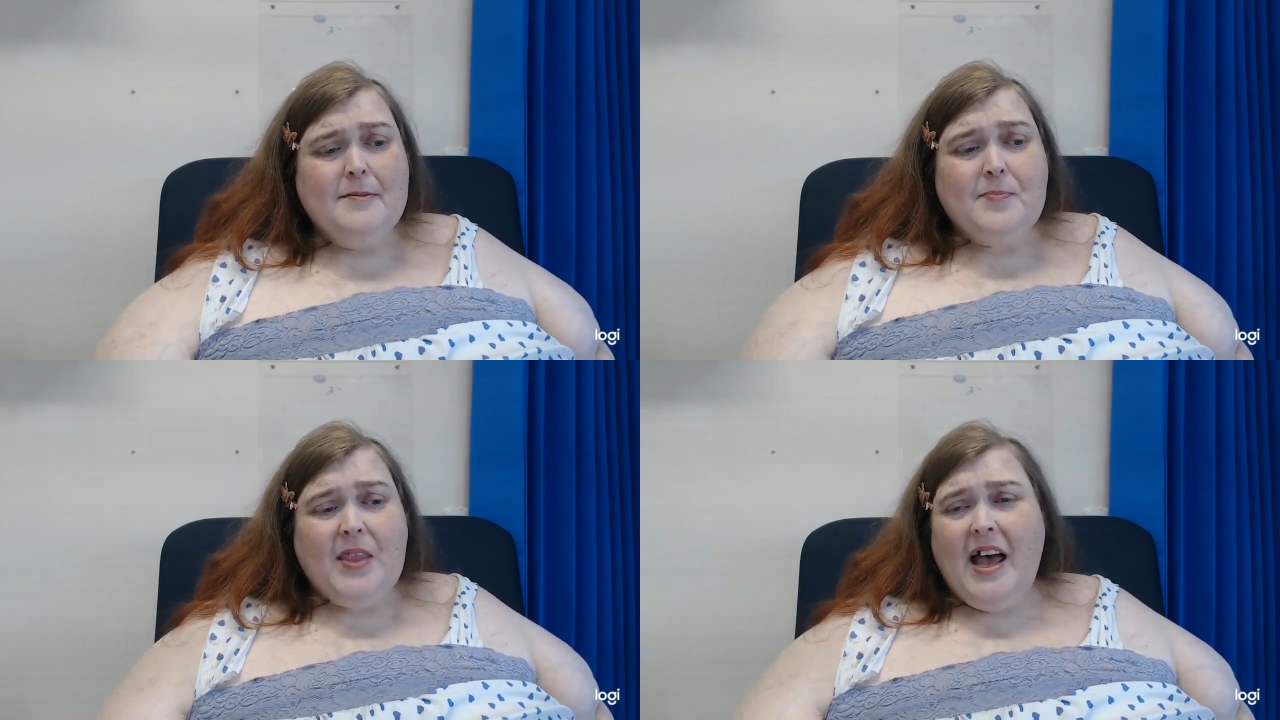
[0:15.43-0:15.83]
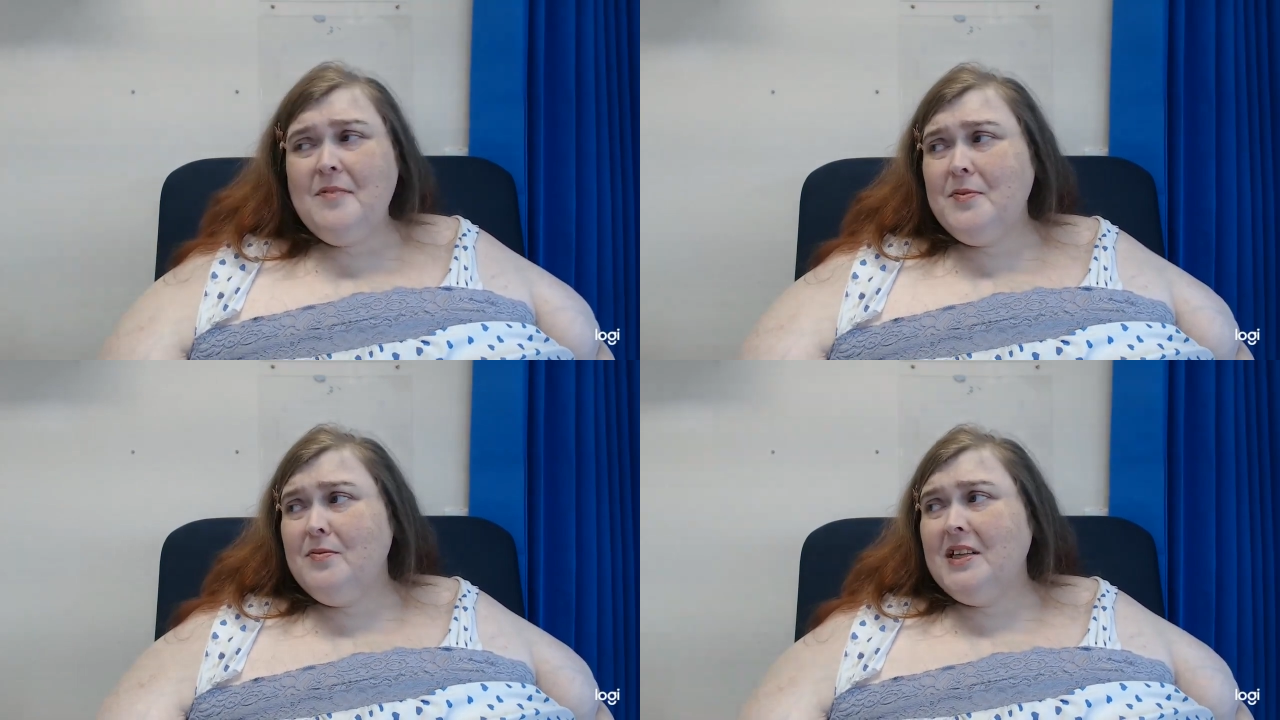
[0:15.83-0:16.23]
I
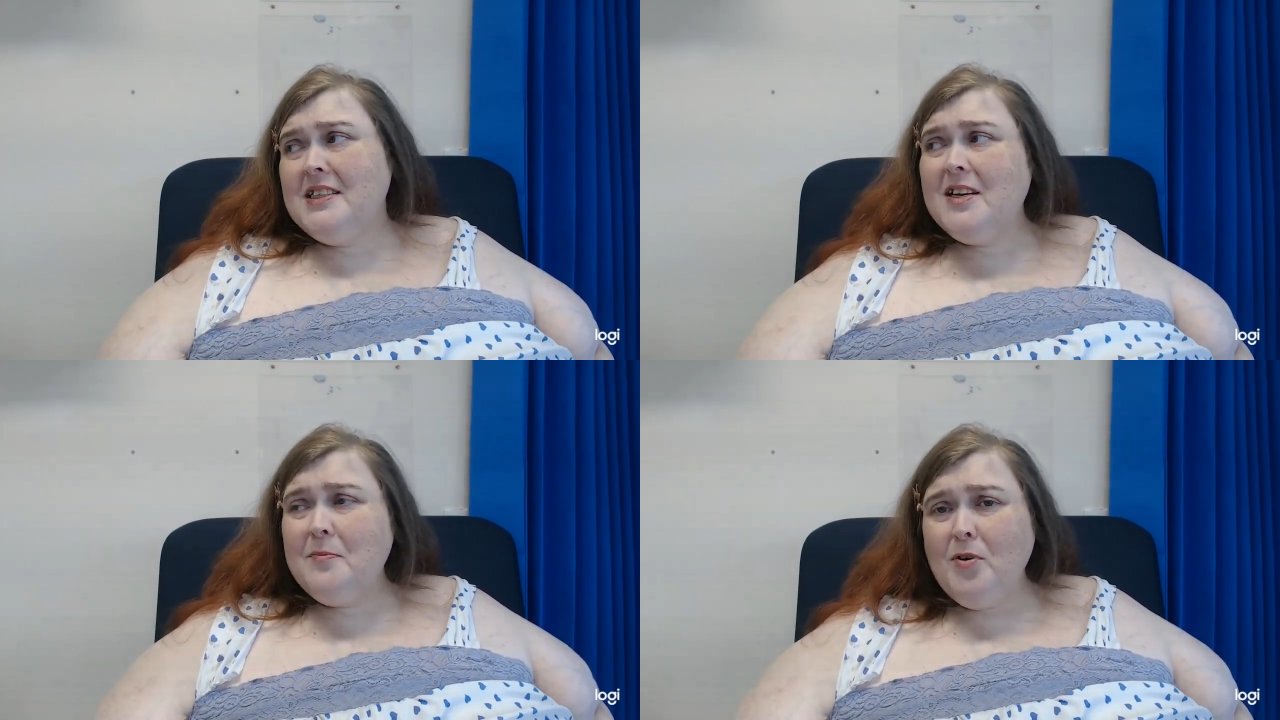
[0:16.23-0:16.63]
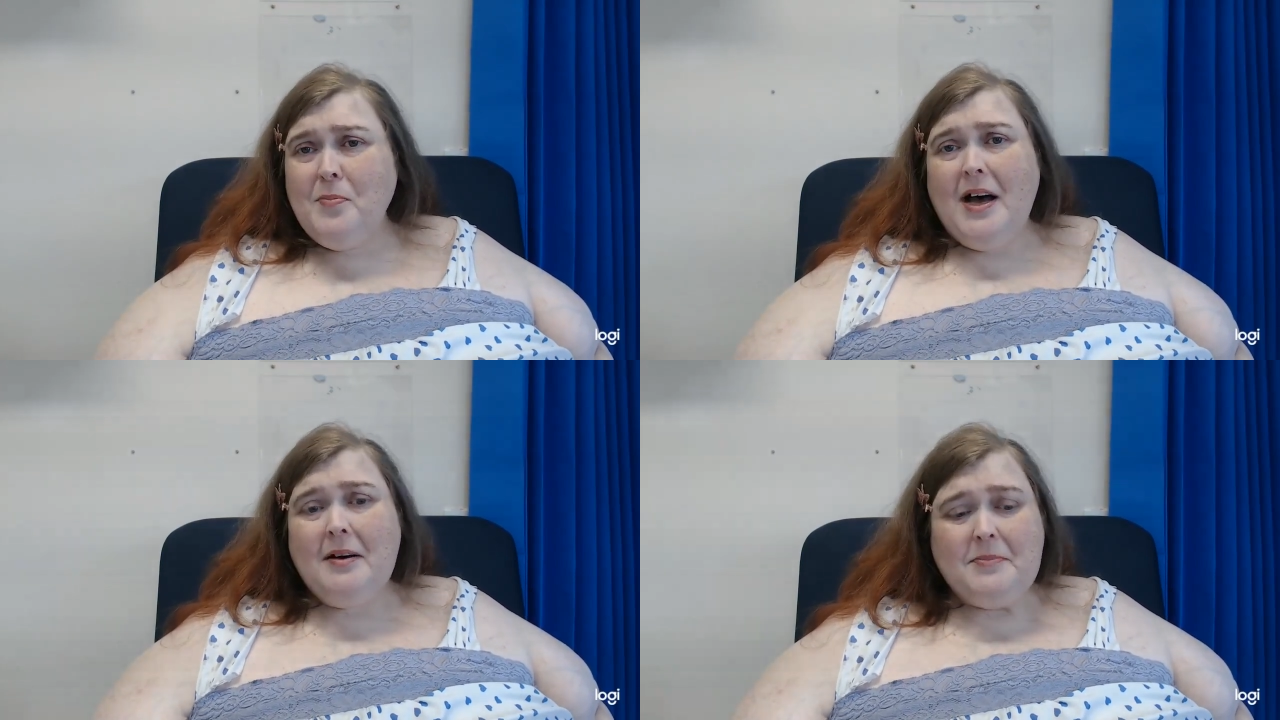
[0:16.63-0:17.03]
haven't really done a proper
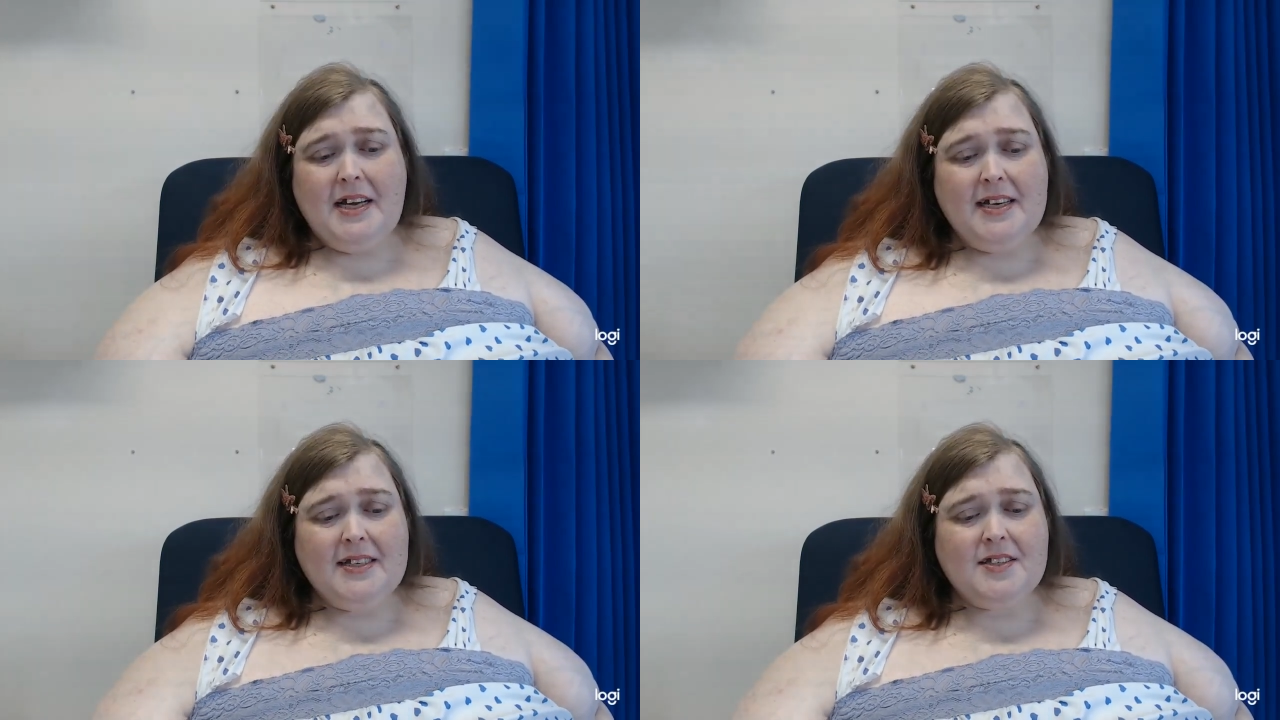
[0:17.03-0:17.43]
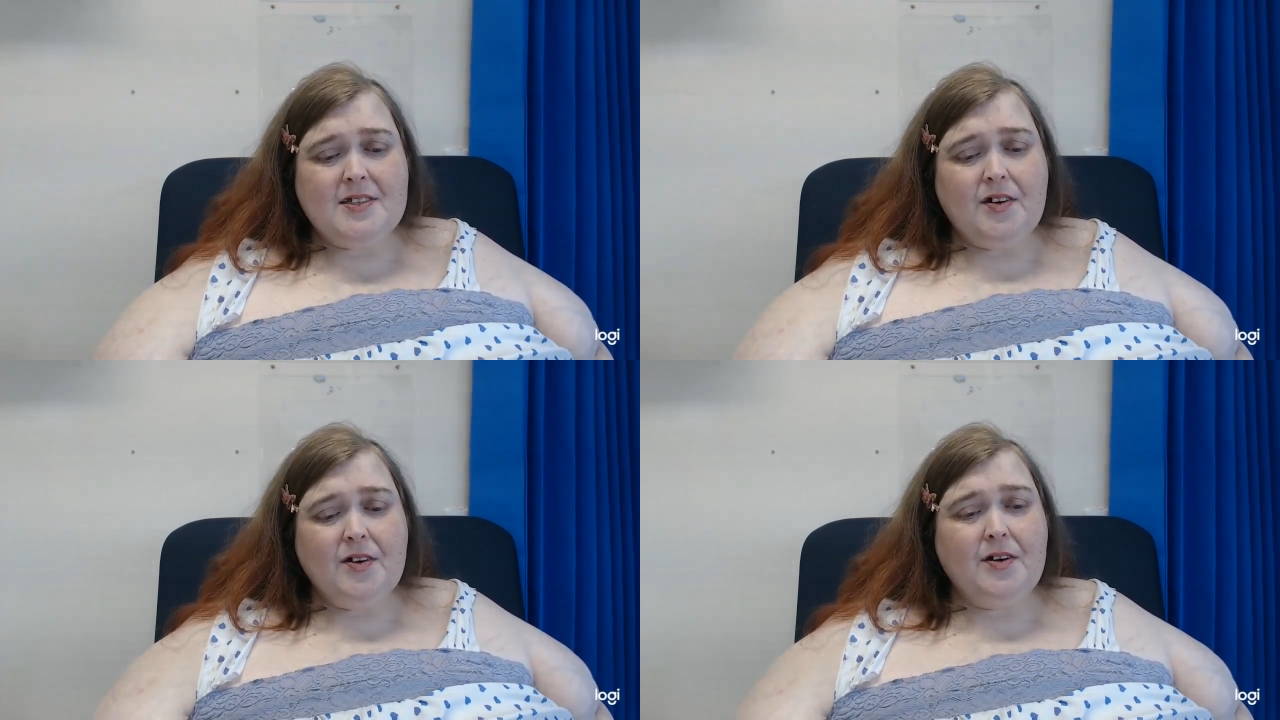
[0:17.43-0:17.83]
update.
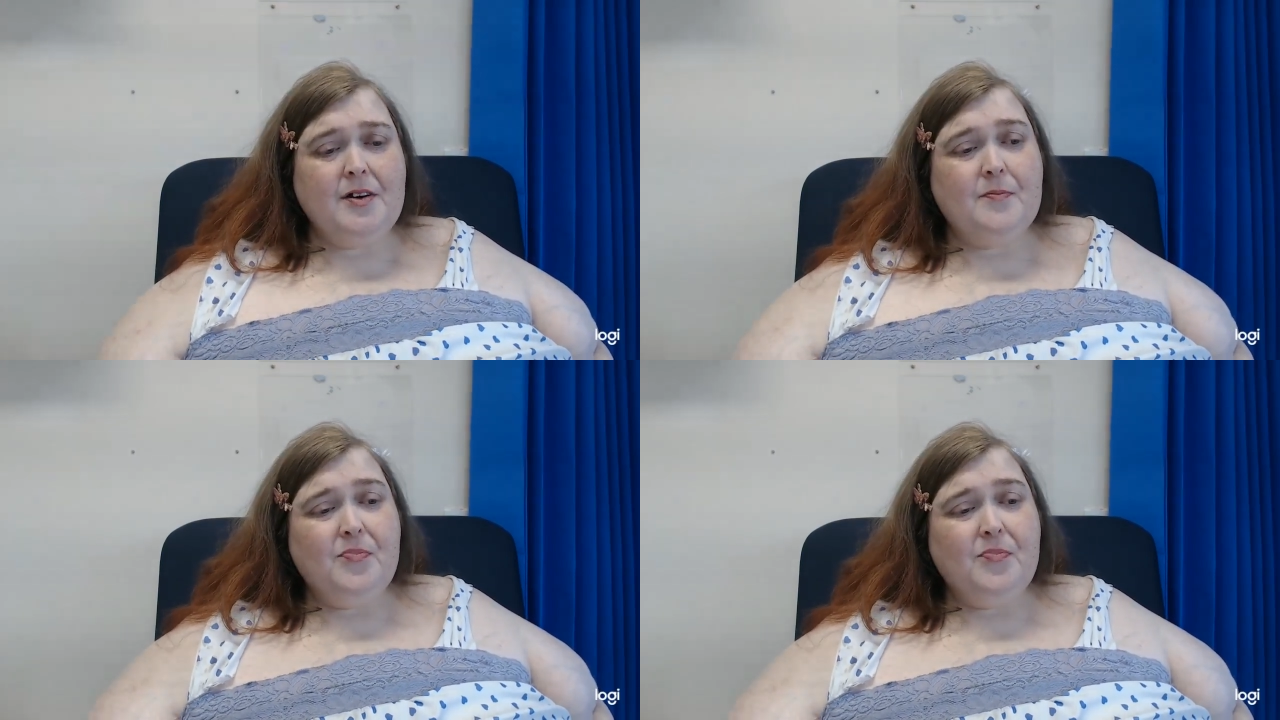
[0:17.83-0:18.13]
So,